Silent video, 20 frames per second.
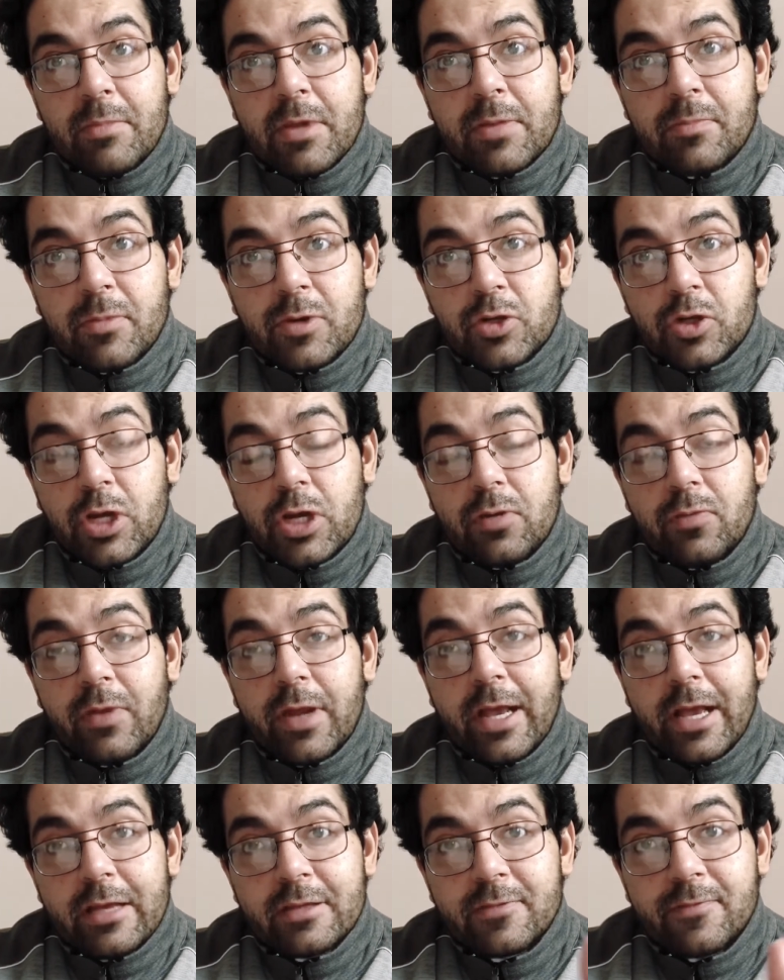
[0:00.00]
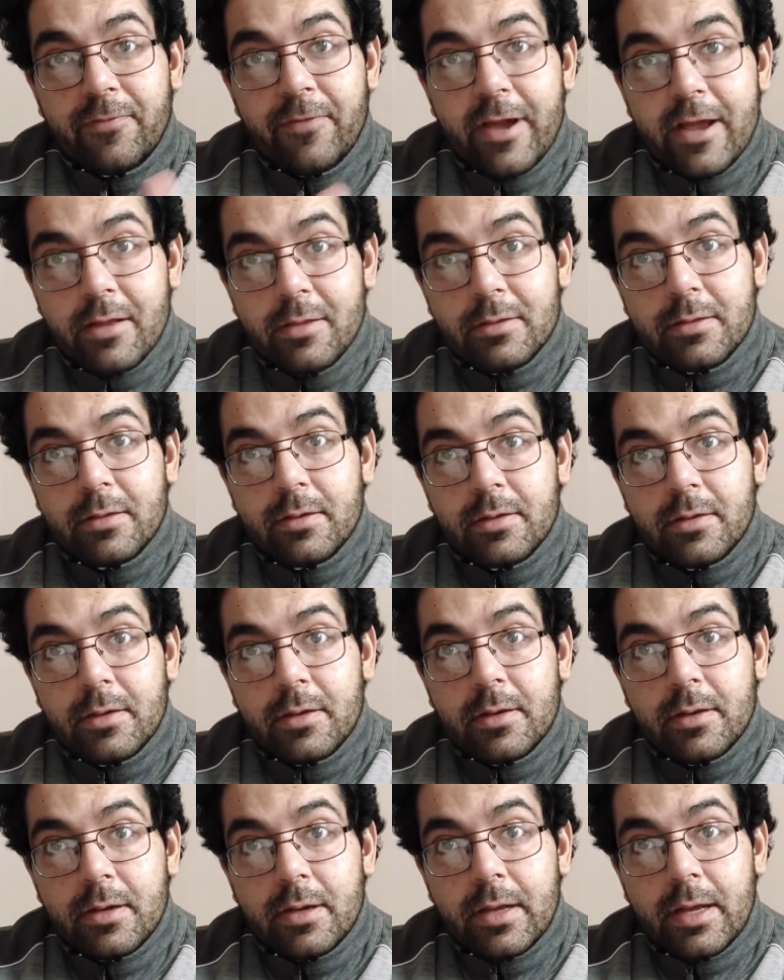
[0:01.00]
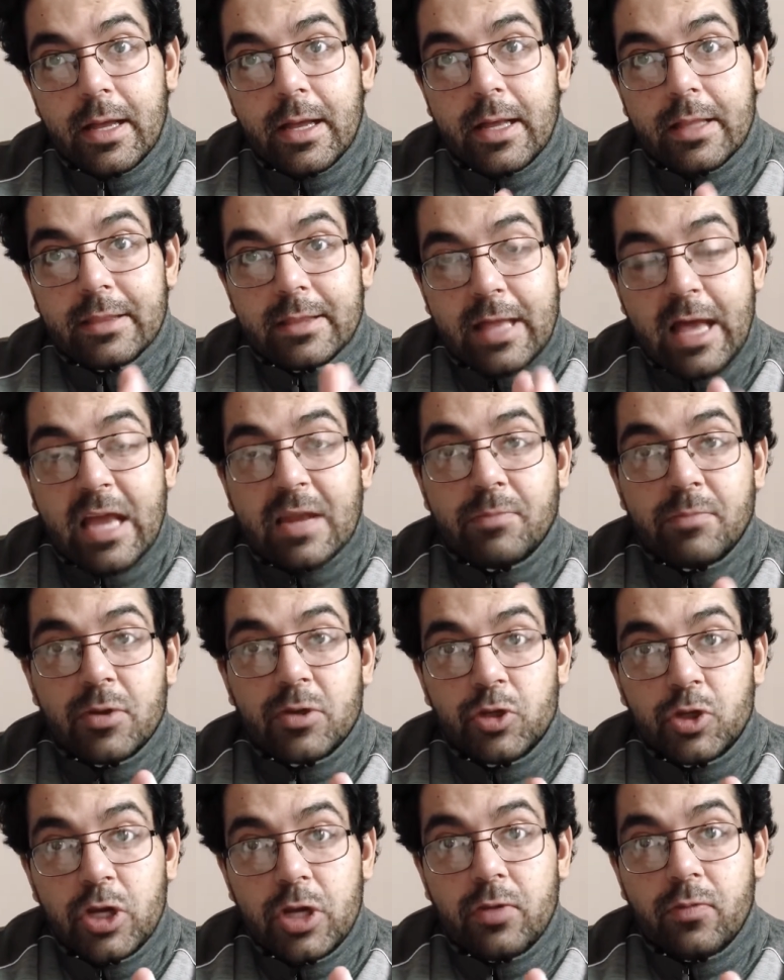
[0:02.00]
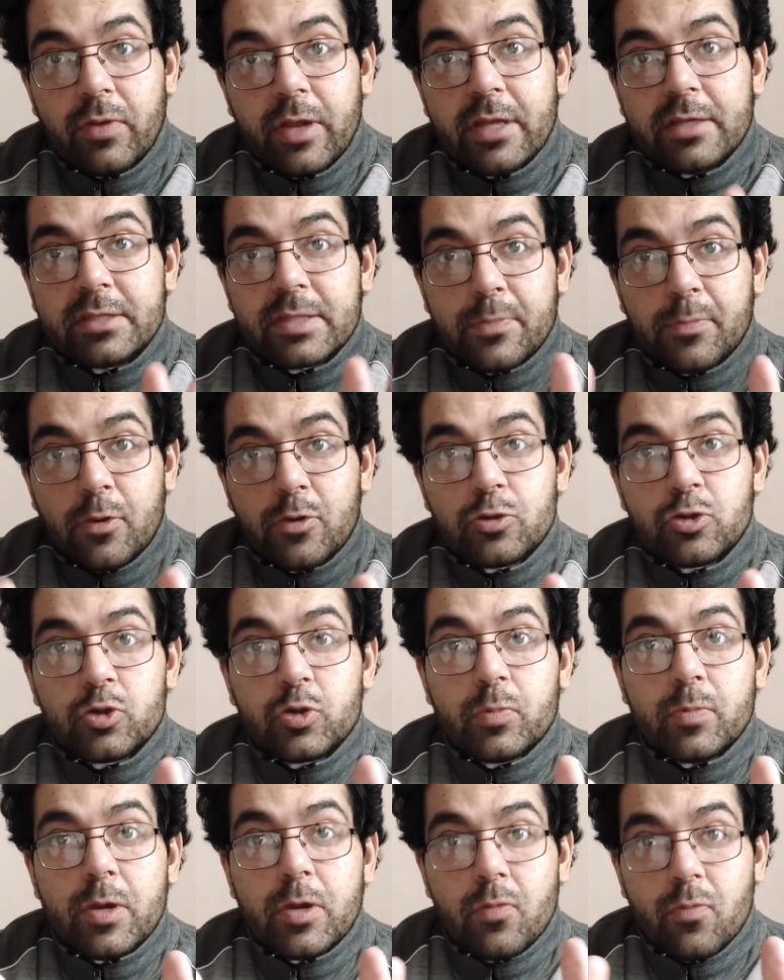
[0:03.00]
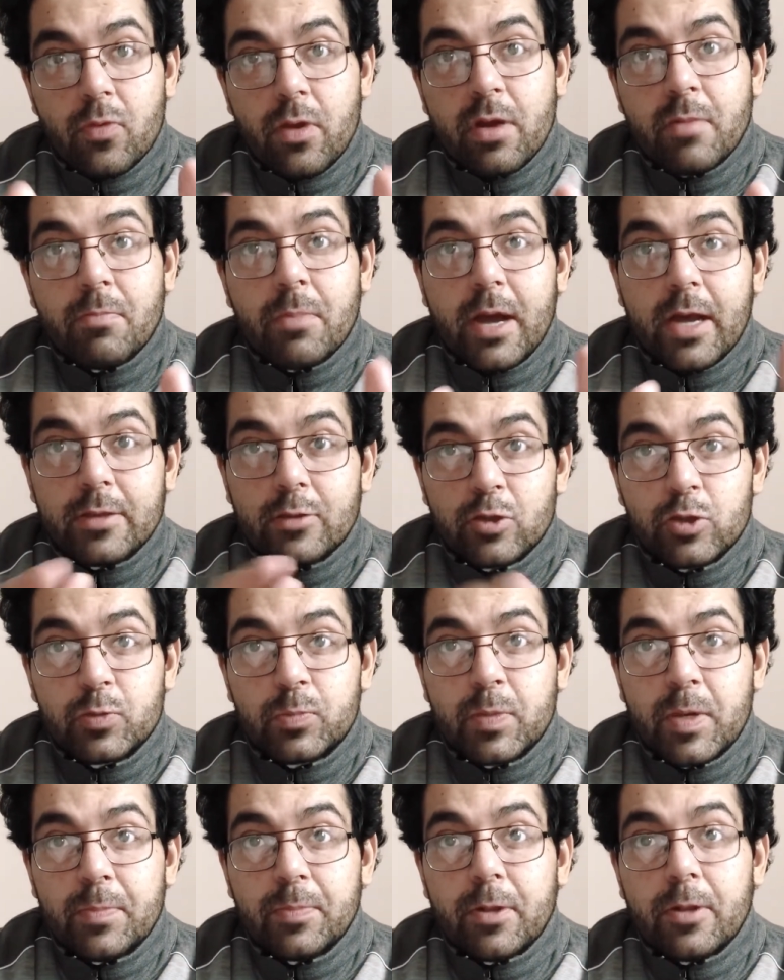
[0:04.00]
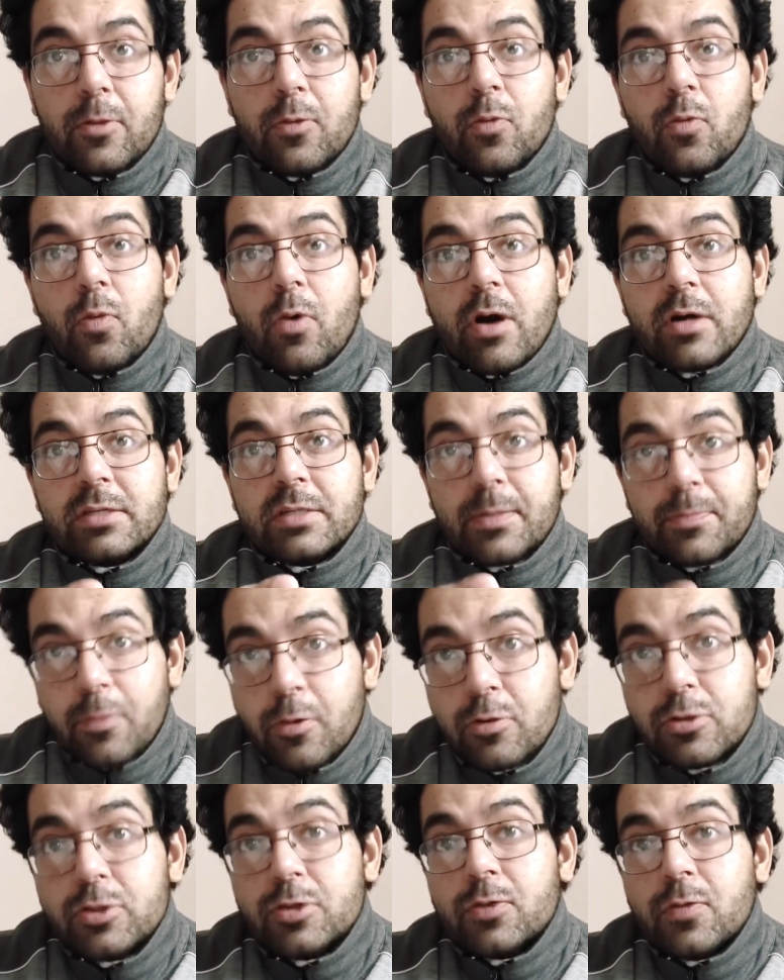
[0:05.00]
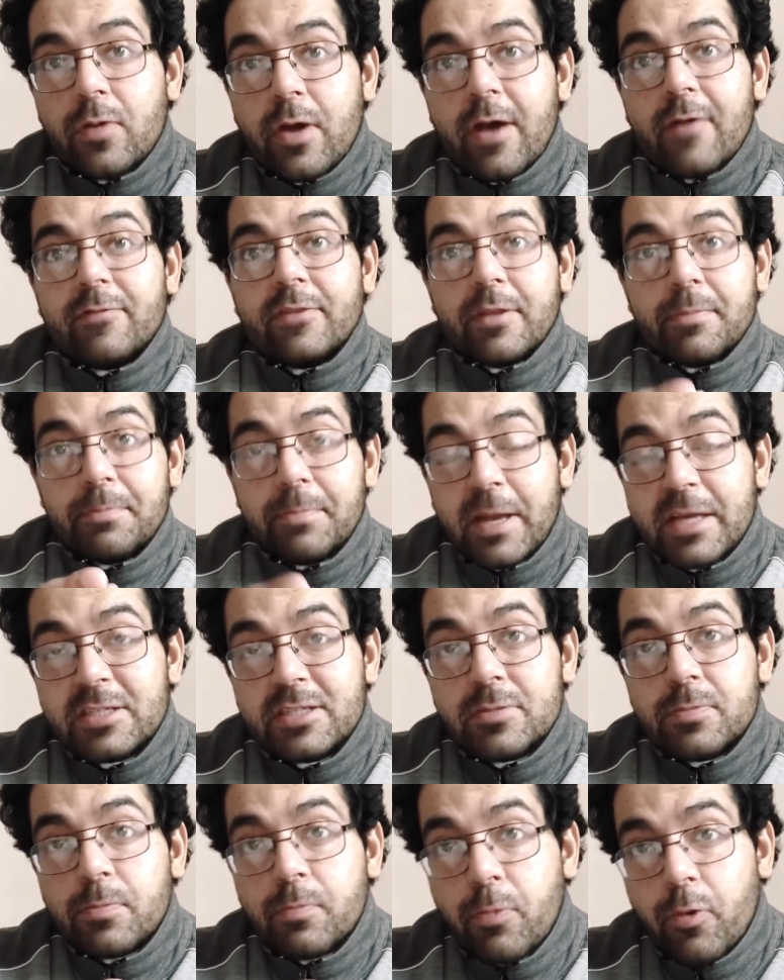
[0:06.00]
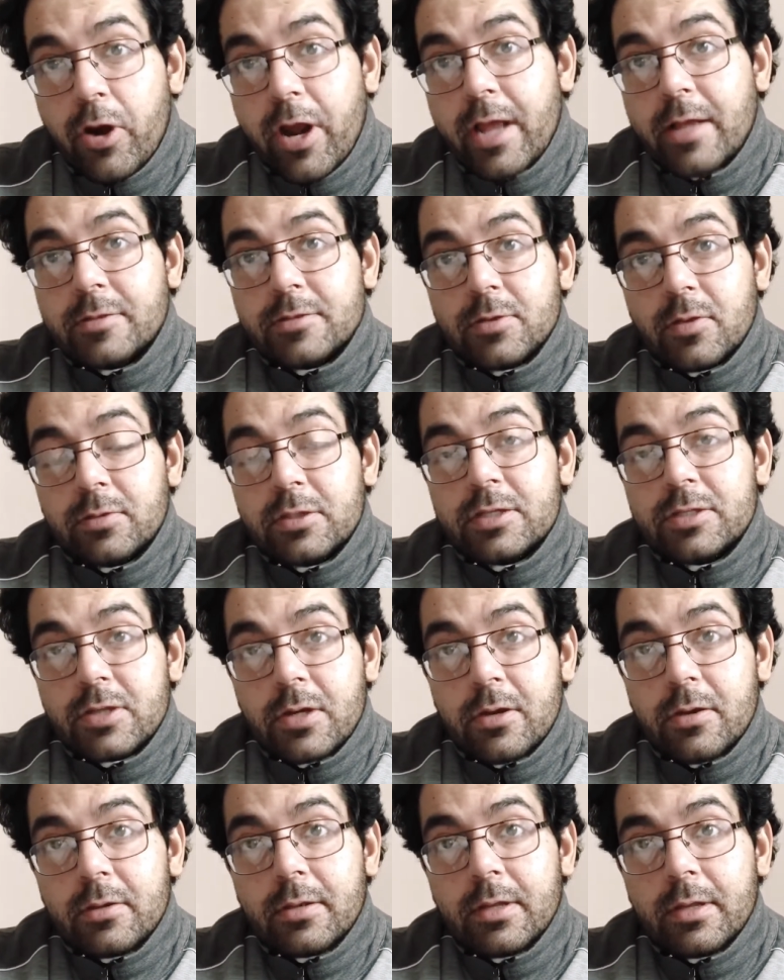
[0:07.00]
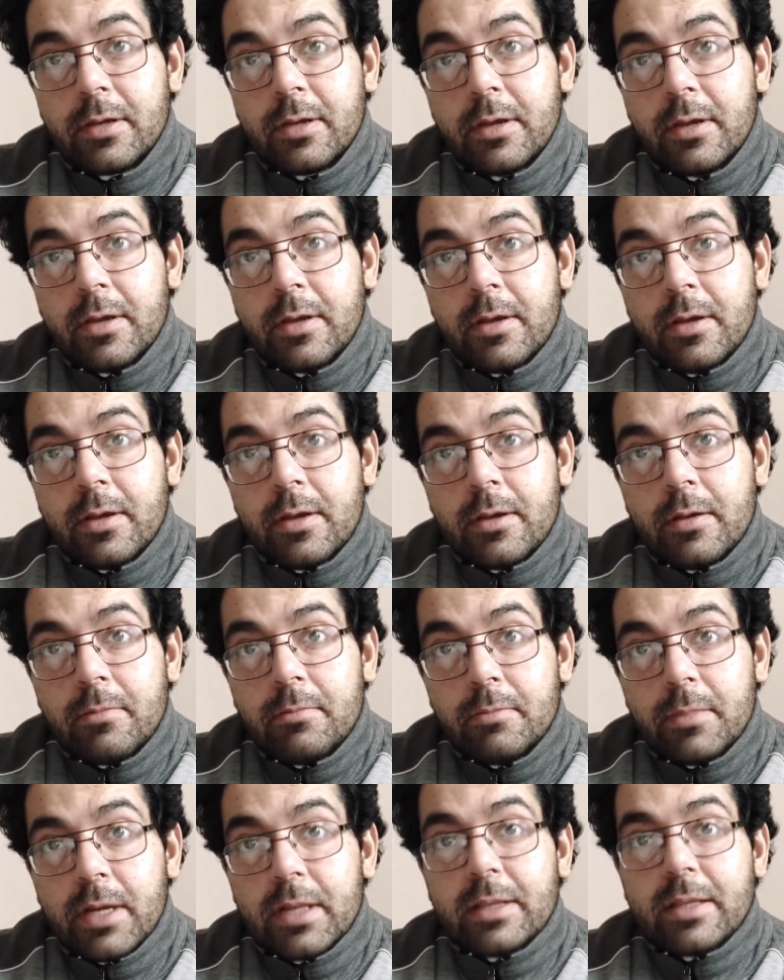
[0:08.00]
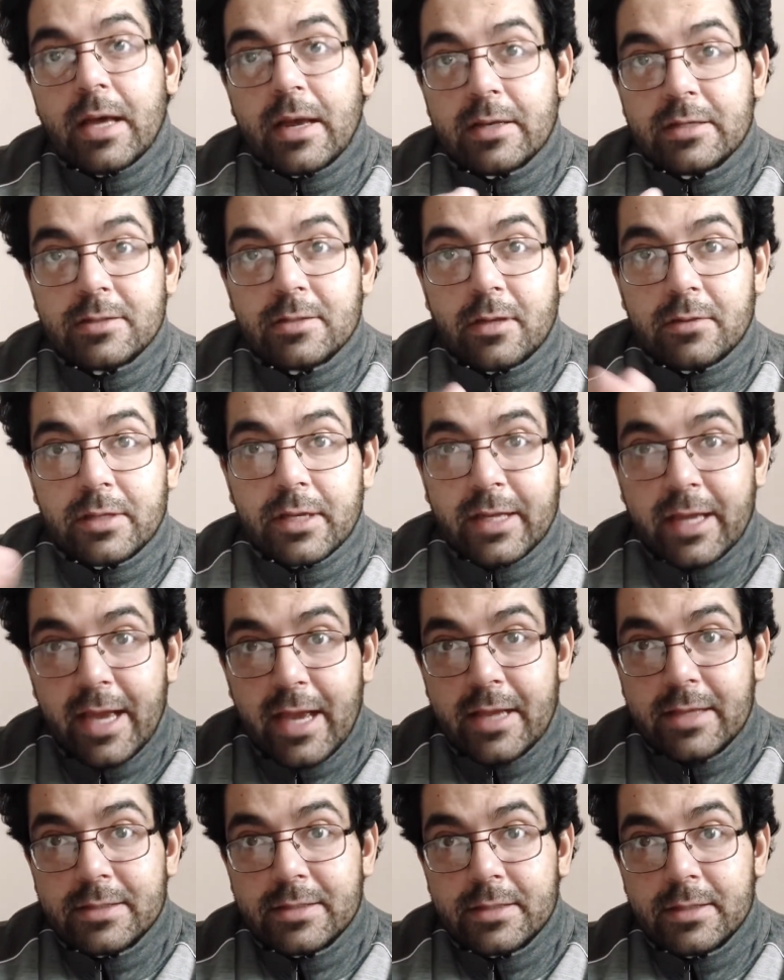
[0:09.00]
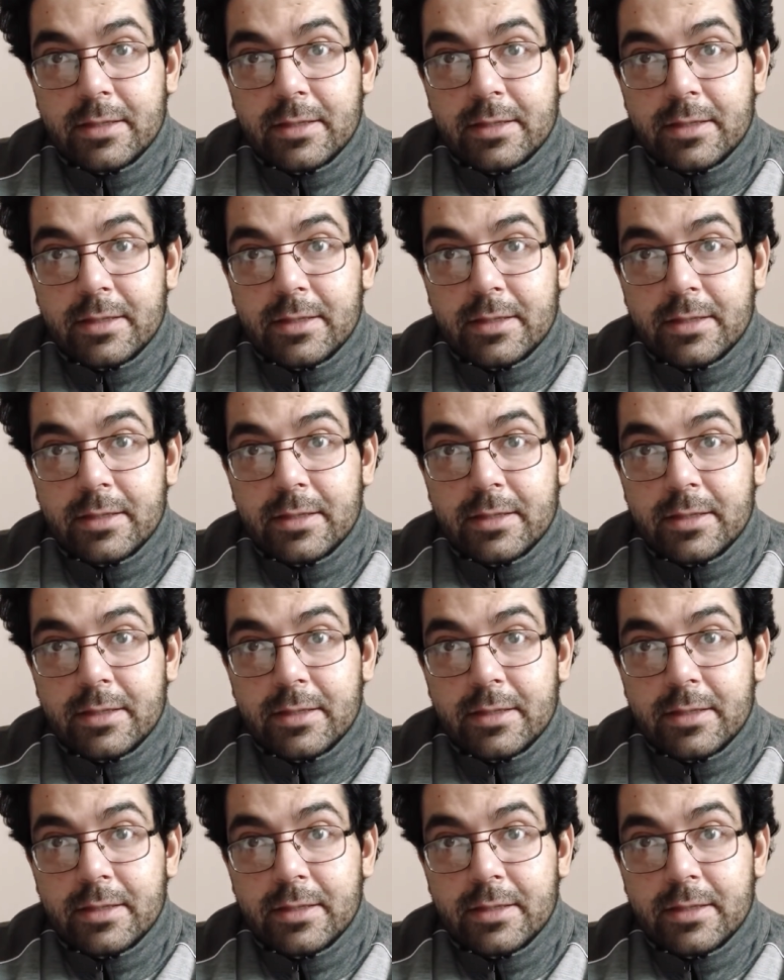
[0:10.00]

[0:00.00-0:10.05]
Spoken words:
machinery has failed, and that machinery is supposed to be run by those people who are supposed to have the best brains on this earth. But that is not the case.